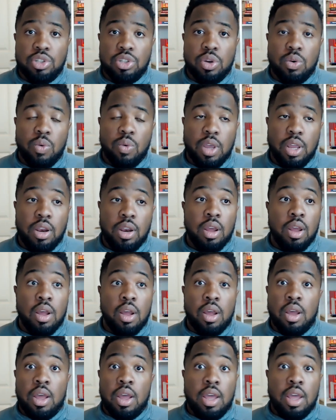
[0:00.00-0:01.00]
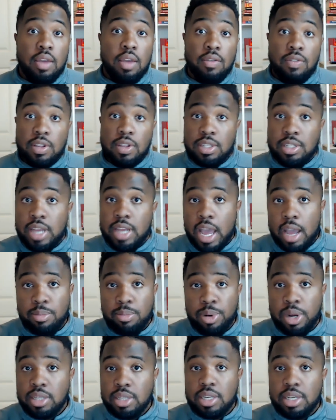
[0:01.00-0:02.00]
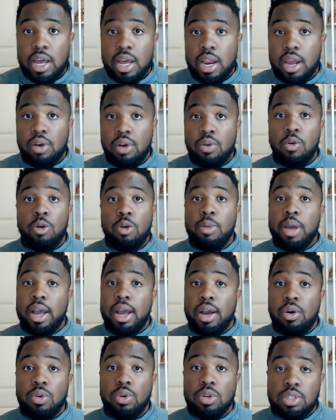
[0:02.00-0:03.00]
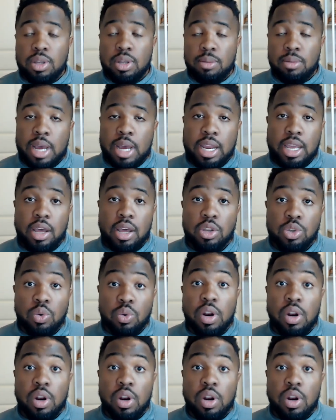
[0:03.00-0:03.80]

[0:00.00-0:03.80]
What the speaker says: So if it's Dak Prescott at quarterback or somebody else,